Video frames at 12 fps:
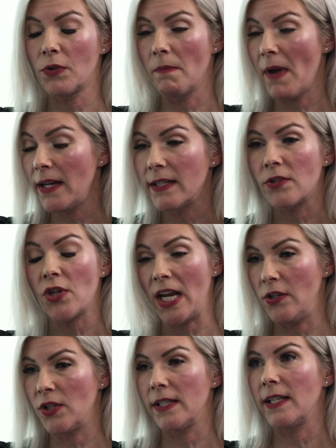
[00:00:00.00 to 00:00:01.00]
tremendous
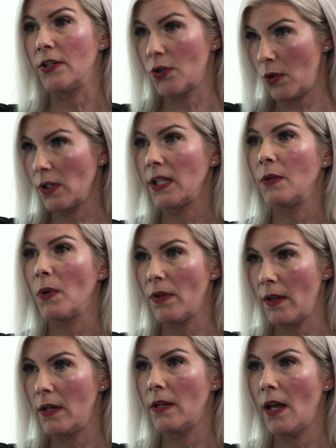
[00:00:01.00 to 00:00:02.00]
changes internally
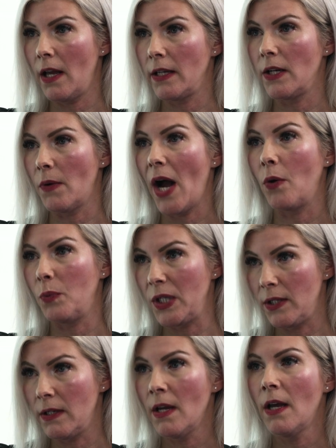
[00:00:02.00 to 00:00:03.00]
within how
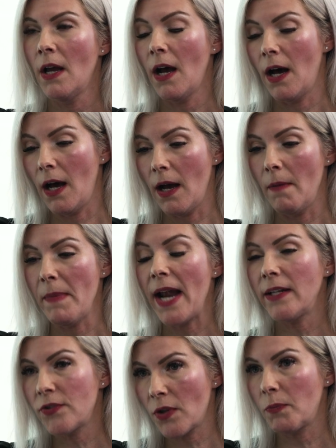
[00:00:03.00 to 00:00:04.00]
we
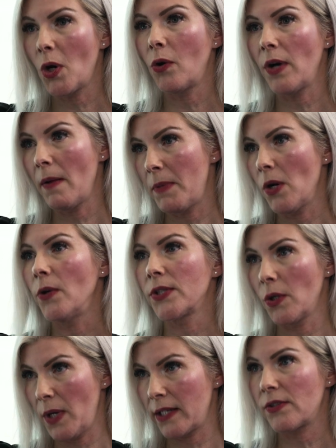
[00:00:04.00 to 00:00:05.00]
manage the program, but
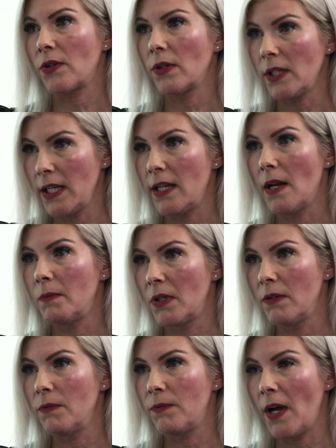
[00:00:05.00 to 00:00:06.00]
also externally, a
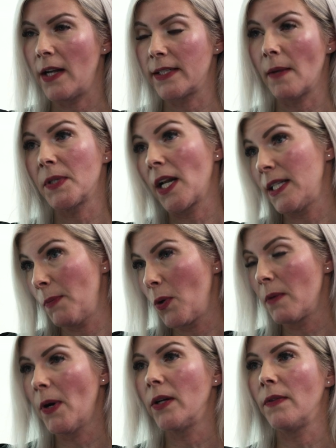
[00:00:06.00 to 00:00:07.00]
number of steps that I
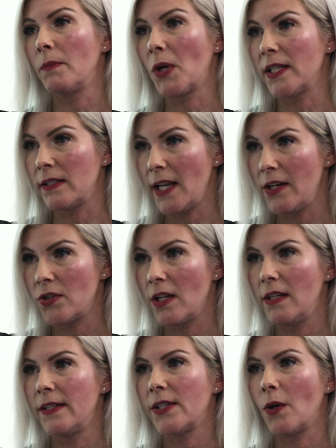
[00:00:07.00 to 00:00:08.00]
spoke about in the
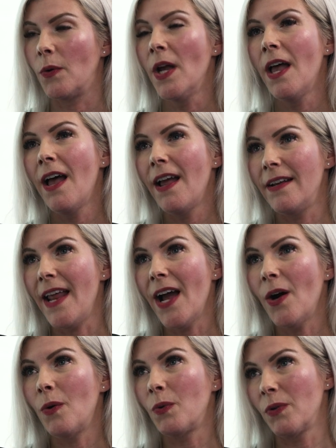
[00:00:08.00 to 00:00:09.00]
presentation. So
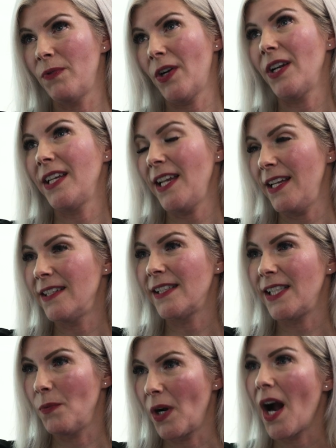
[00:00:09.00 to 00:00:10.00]
now we're very keen
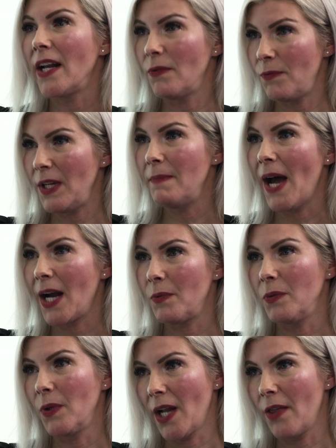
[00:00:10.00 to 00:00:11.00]
to see what kind of
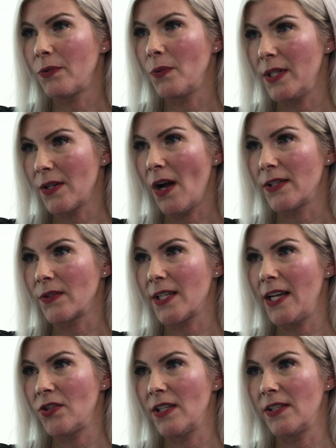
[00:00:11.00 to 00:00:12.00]
feedback we will get through these
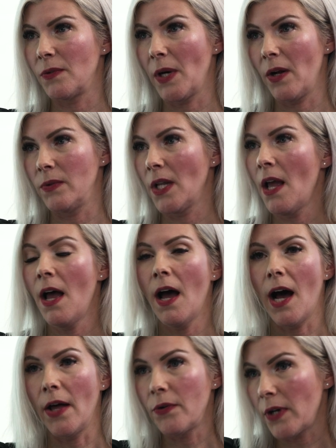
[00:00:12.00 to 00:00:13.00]
consultations around
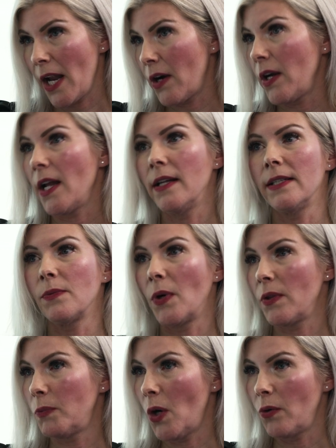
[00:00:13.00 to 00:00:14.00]
other areas
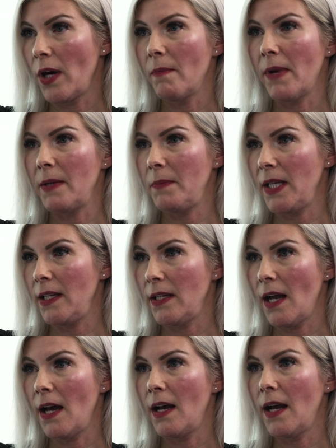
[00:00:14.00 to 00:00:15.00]
where the program might
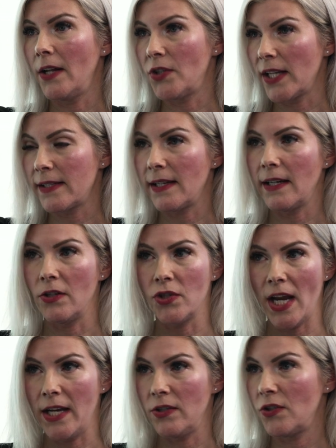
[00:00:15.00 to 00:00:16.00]
be adjusted and
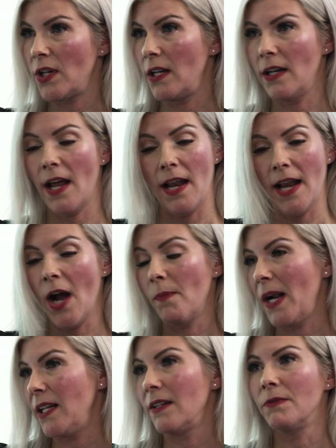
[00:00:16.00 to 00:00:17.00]
changed, and
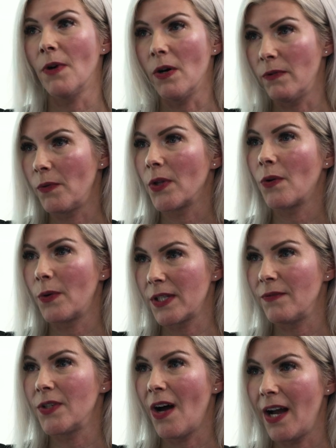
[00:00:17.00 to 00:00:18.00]
how might it evolve over the
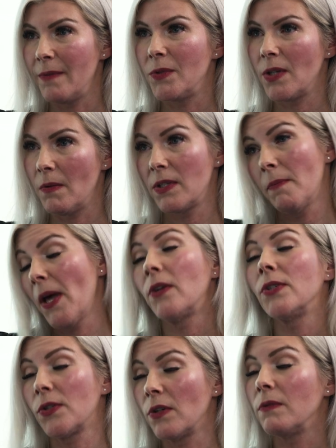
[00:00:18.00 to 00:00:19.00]
course of time to
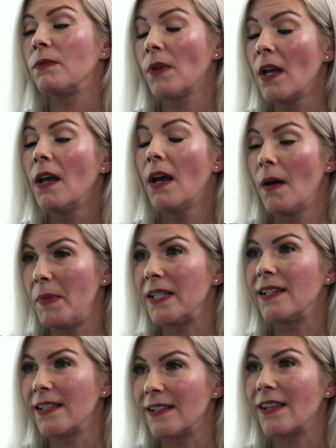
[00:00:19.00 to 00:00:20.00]
better serve
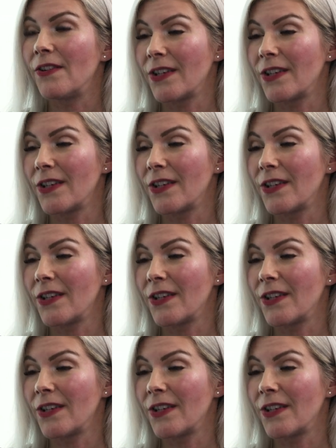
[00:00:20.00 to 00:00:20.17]
businesses